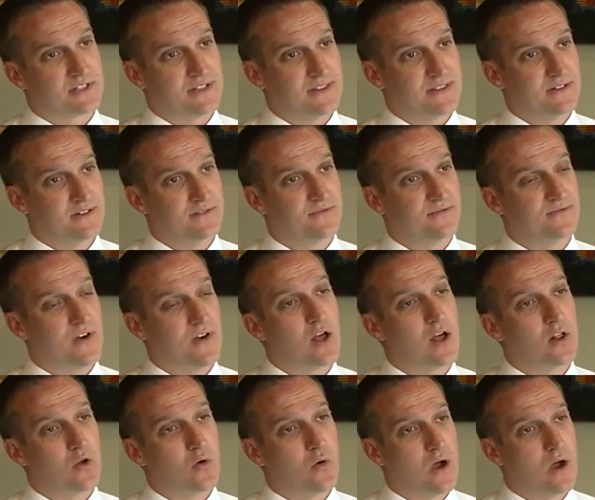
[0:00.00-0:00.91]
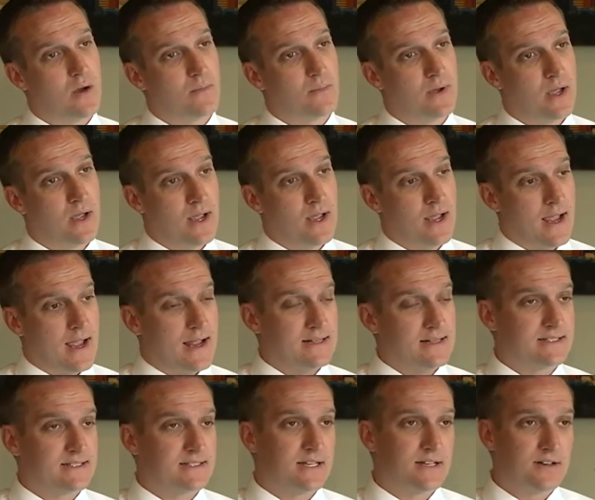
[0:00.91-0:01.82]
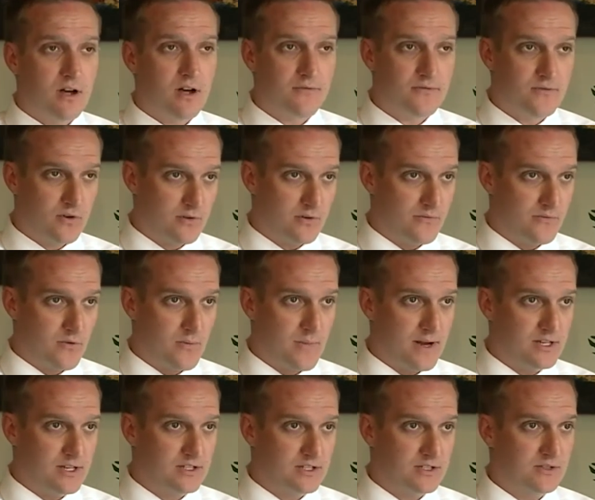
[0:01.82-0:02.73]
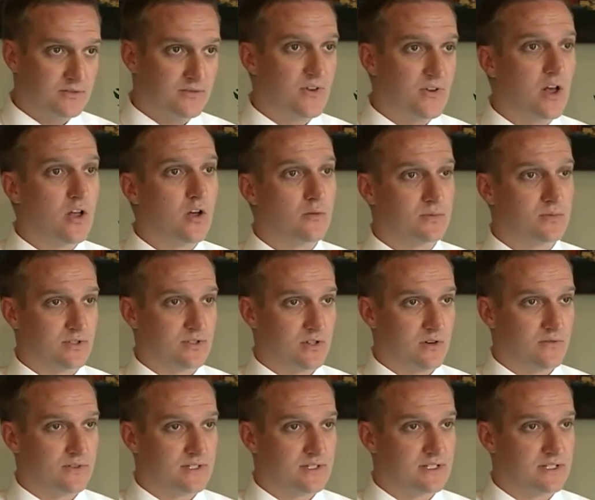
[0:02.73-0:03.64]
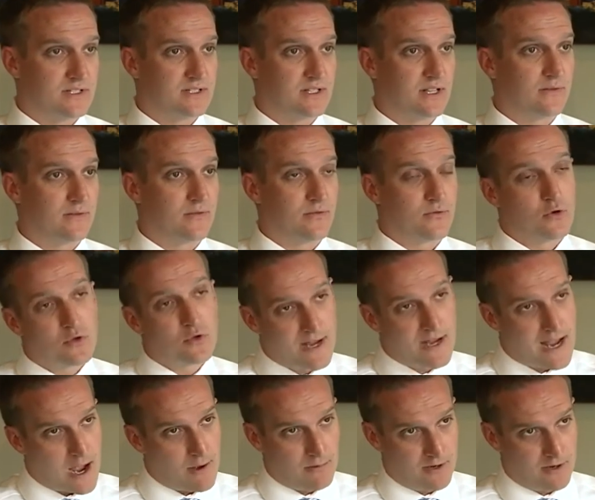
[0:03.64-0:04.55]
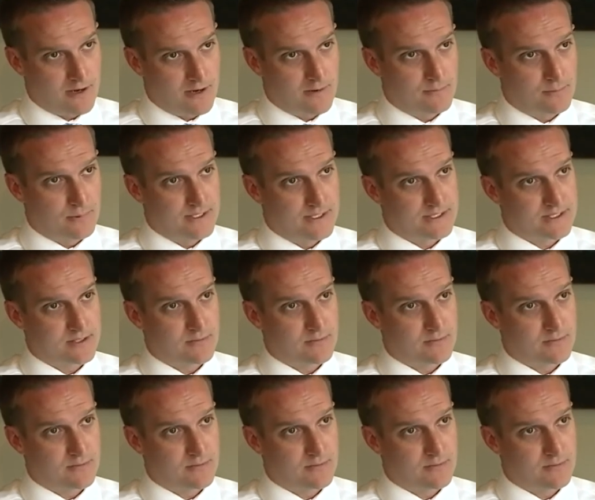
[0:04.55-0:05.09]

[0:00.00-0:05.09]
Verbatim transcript: can then follow up and send off your information to follow-up services through the Albuquerque Police